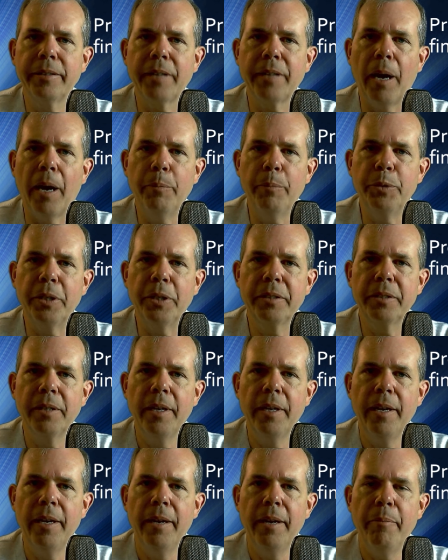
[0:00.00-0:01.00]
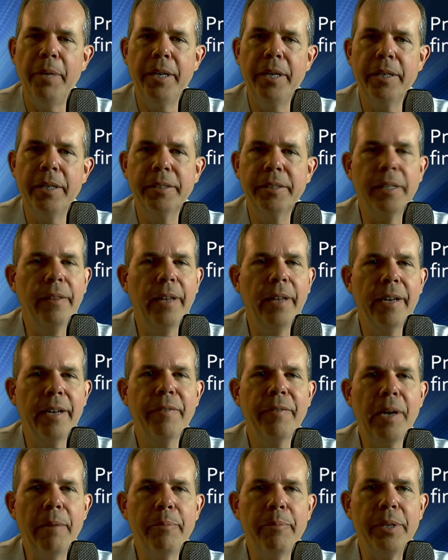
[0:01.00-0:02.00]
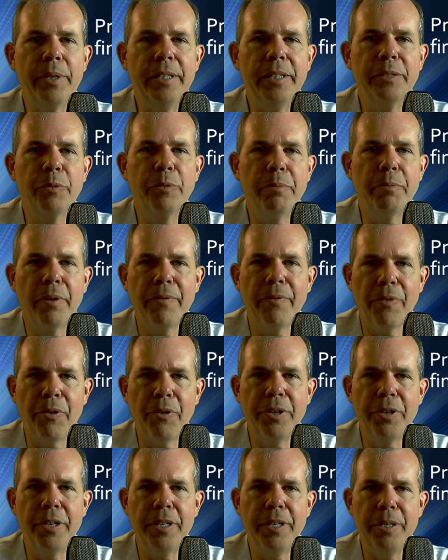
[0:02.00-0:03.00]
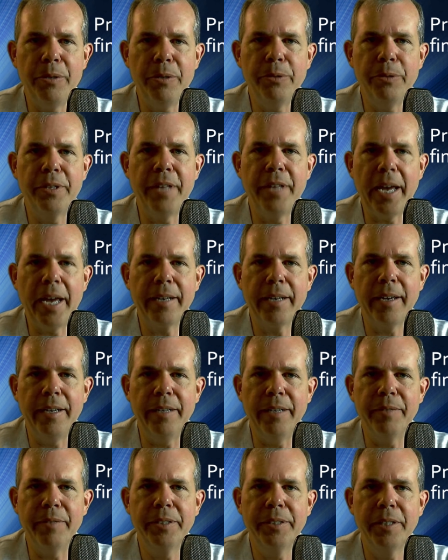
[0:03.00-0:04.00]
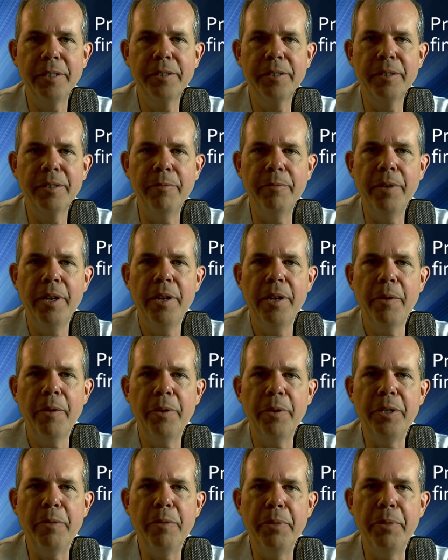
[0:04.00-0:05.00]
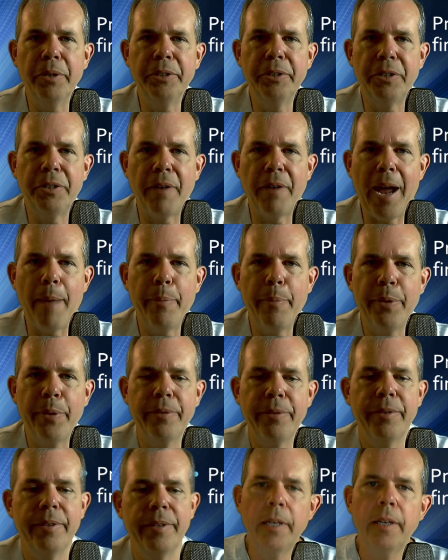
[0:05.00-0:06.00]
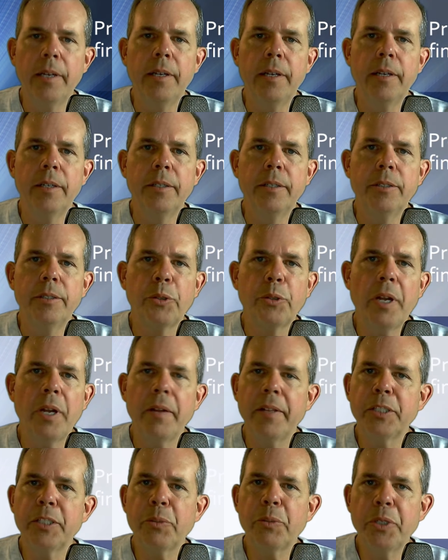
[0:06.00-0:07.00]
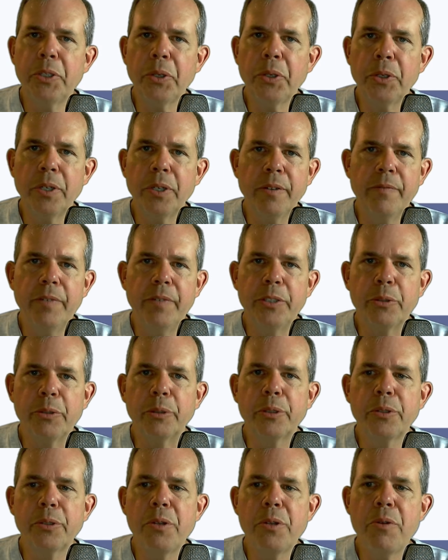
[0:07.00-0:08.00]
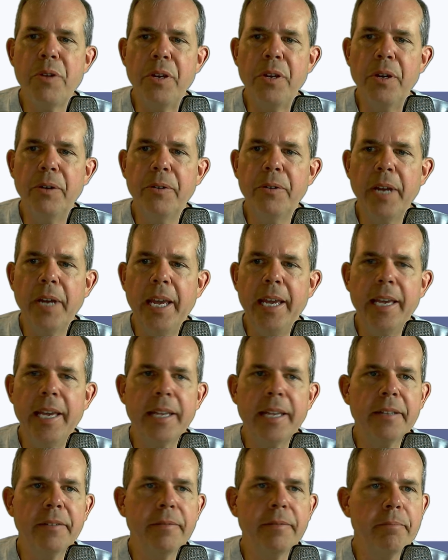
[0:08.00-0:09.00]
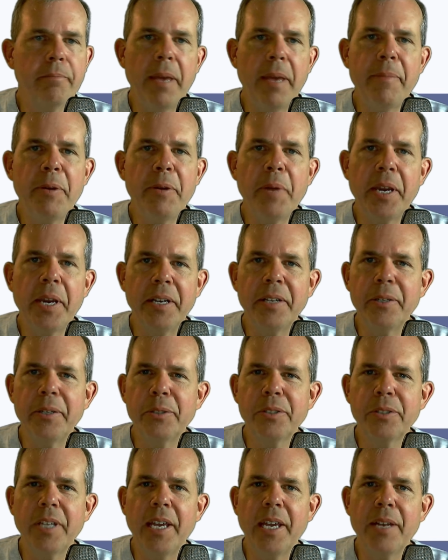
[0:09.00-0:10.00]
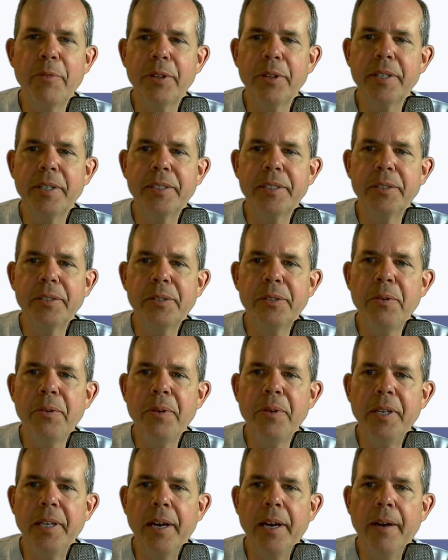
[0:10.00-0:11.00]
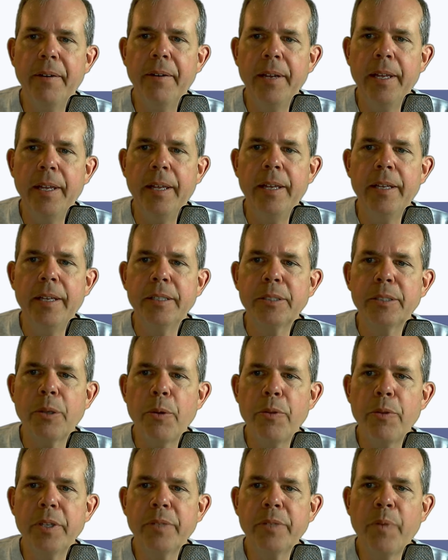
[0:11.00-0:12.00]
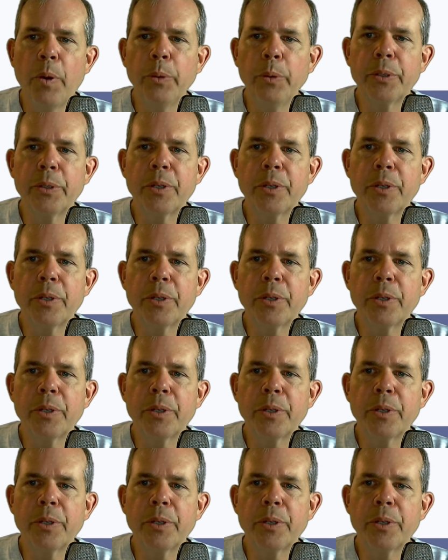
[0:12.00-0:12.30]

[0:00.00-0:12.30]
objects, because a lot of companies would prefer you to use that kind of a system when you build your app. So now let's return to Visual Studio, and maybe we can understand what this is doing now. So this folder